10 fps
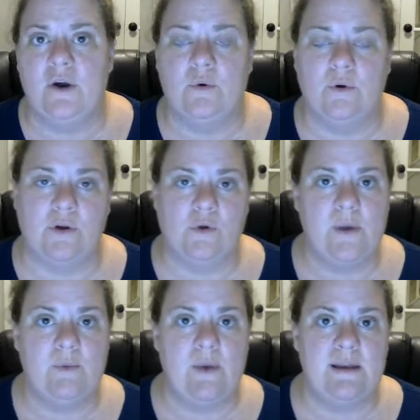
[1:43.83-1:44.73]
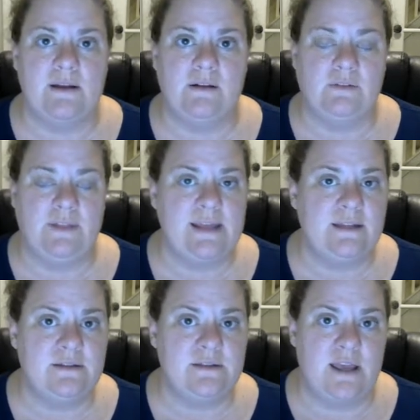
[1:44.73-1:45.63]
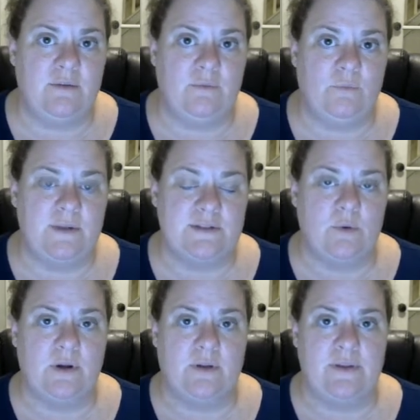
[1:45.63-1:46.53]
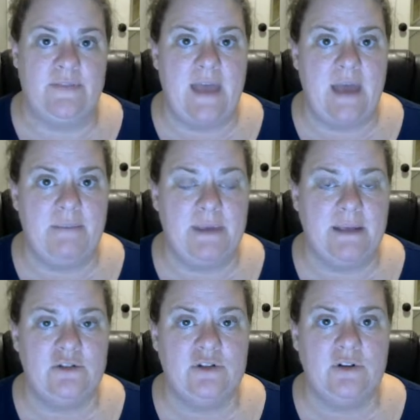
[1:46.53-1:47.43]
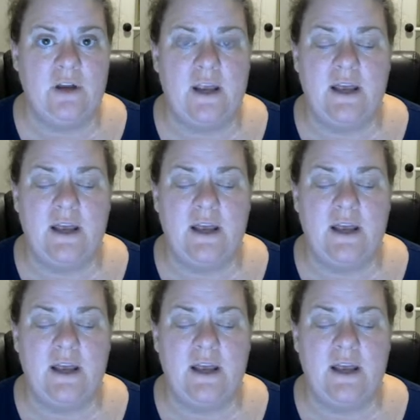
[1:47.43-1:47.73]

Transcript: or a quick way to glance at what's going on in that picture